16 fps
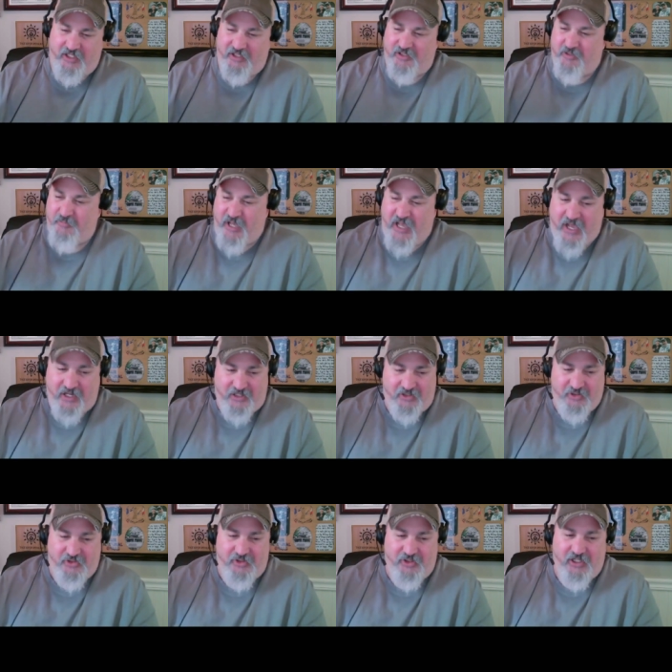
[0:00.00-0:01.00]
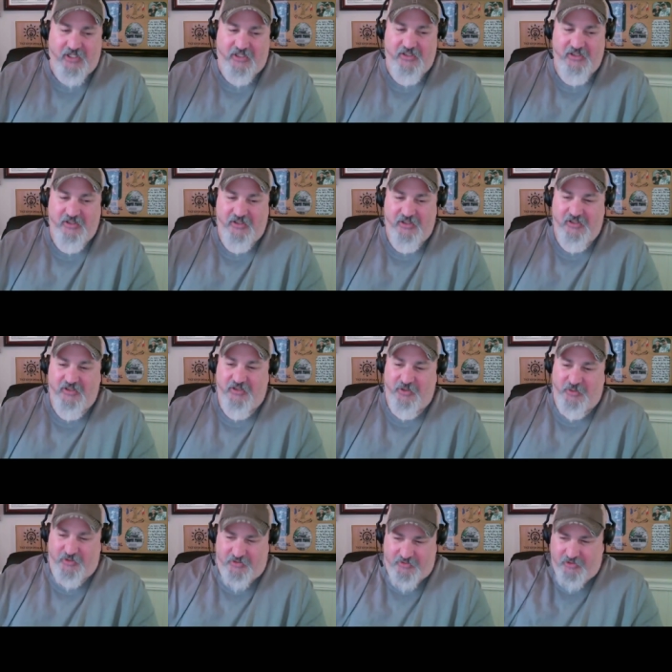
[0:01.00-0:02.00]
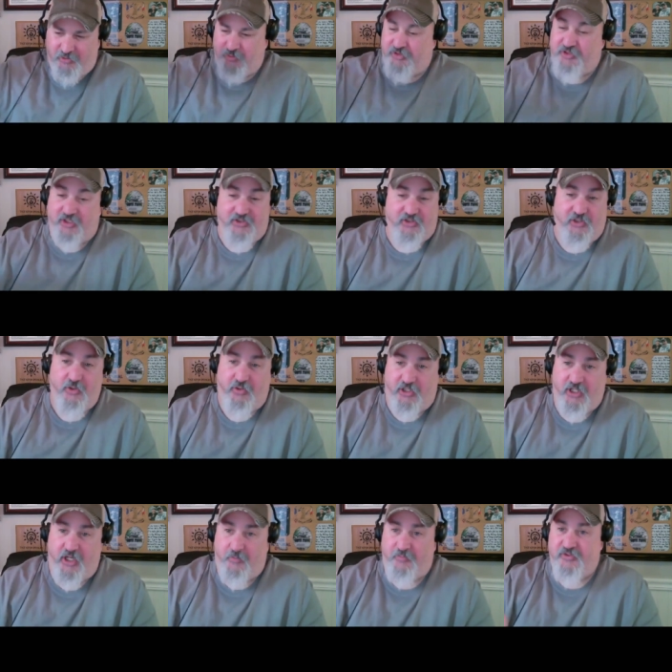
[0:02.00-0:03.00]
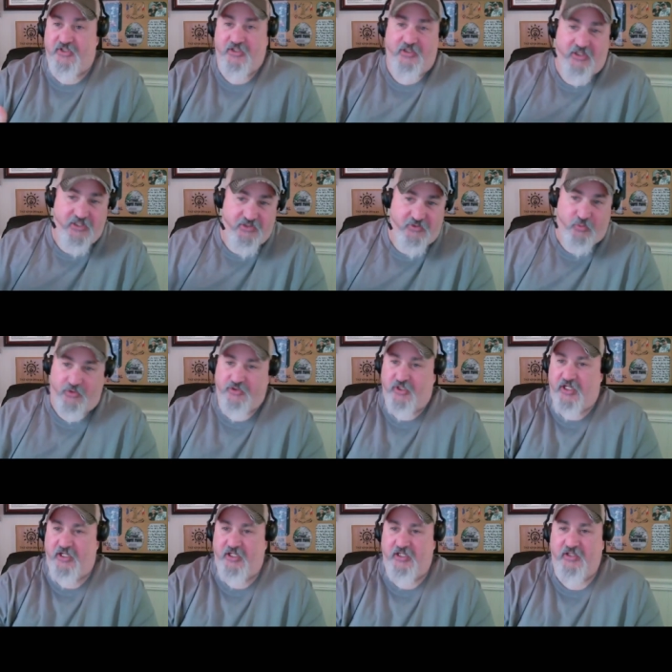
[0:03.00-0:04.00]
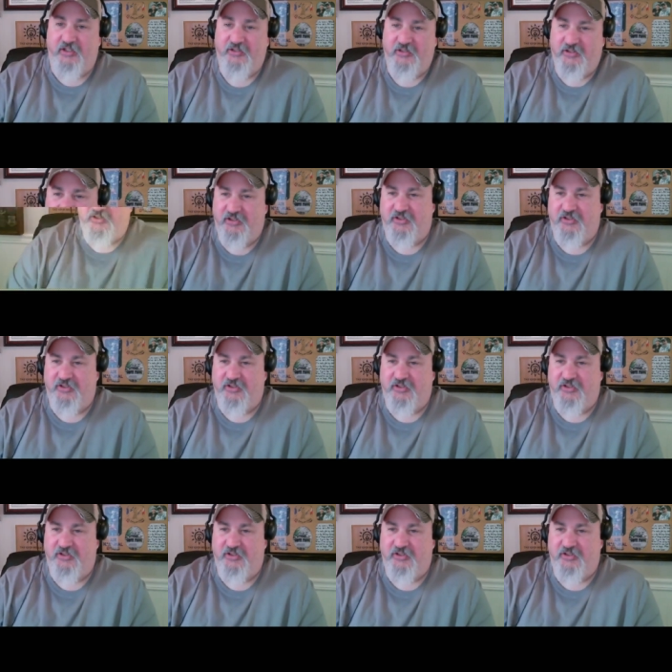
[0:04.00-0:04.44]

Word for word: in the back of the truck who had who had just loaded up because we're trying to uh,